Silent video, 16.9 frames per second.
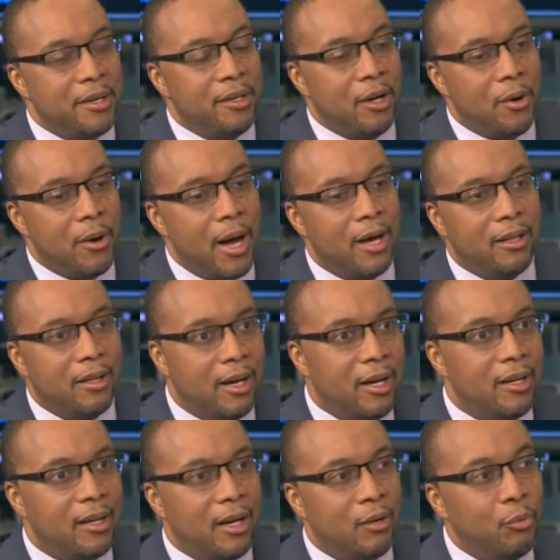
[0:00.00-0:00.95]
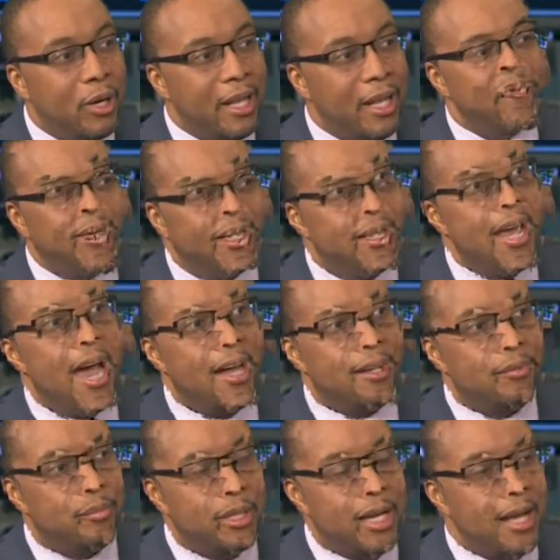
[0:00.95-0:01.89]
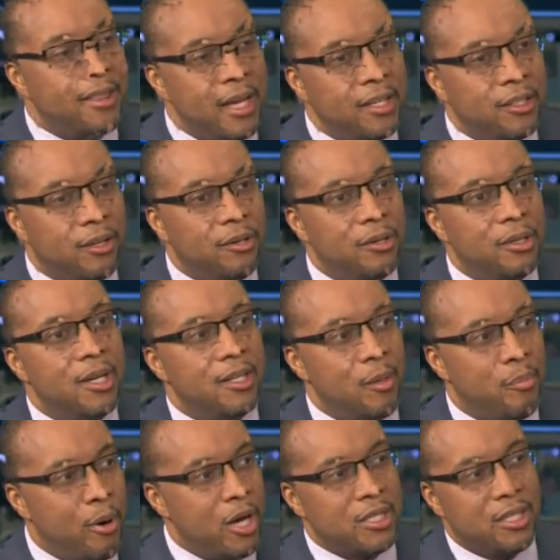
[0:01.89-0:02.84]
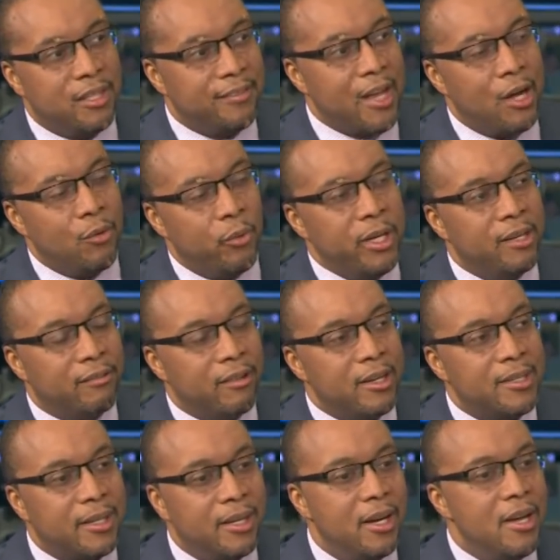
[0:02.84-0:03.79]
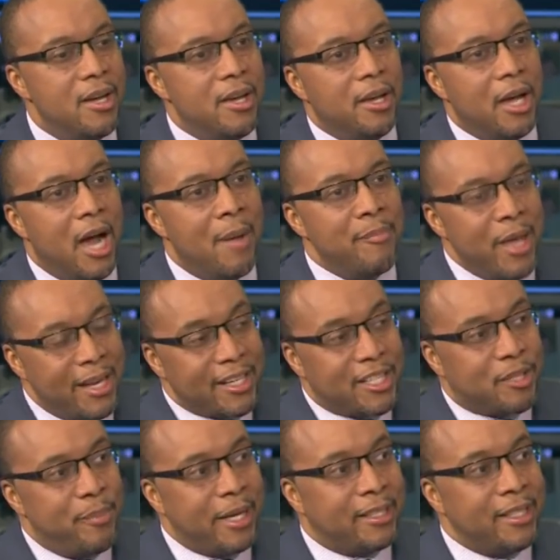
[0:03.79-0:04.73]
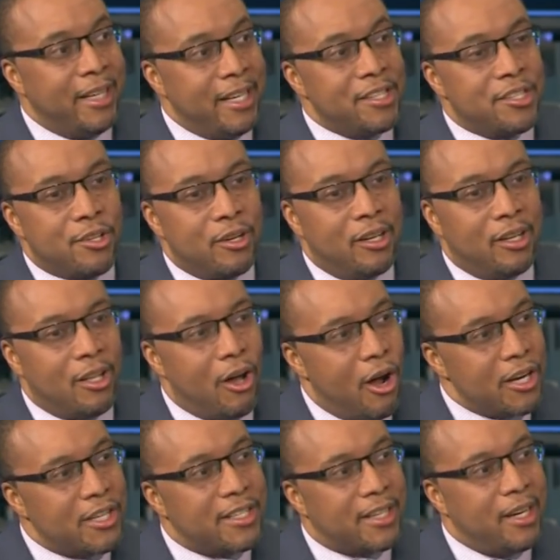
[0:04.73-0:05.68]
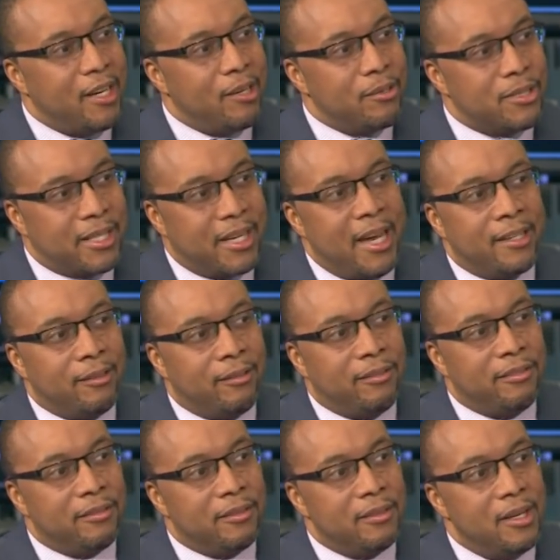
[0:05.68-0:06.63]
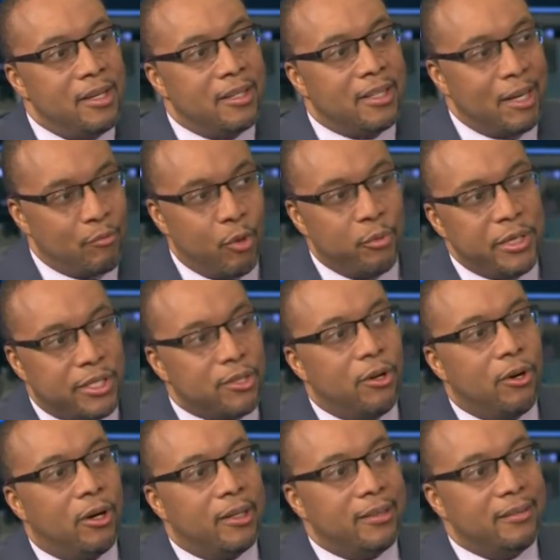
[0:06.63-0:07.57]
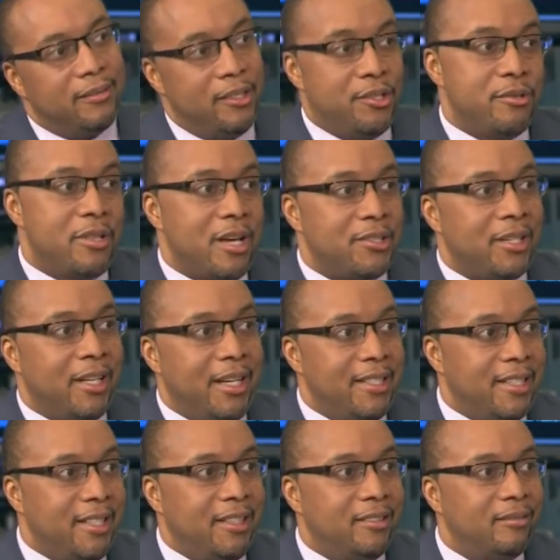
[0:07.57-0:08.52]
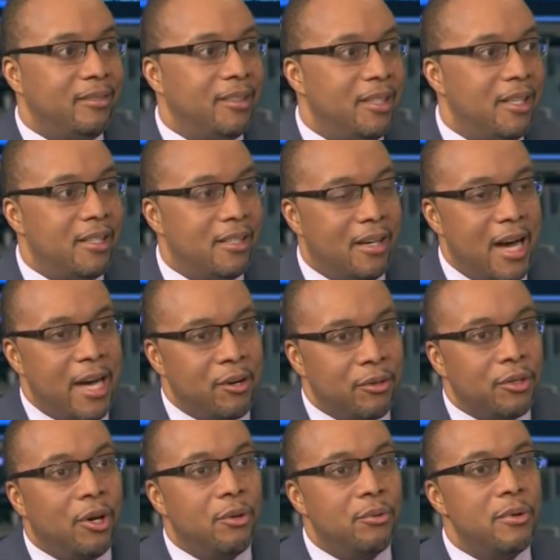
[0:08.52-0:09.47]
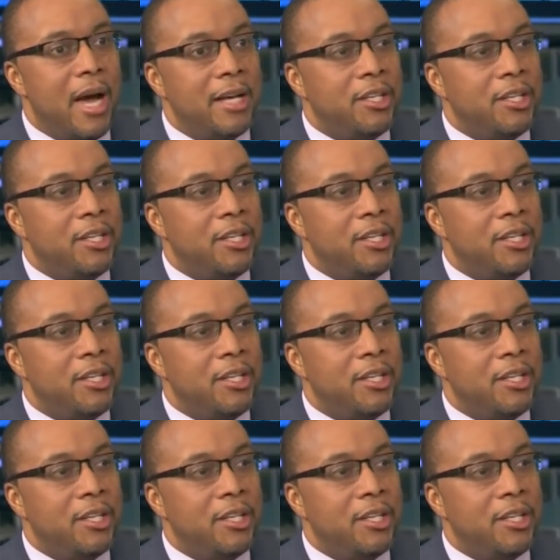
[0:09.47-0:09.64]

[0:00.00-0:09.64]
know, I'll, I will admit that, but I think the the positives outweigh the risk. I'm not expecting any sort of large scale scandal like what we saw in 2018. I don't know. I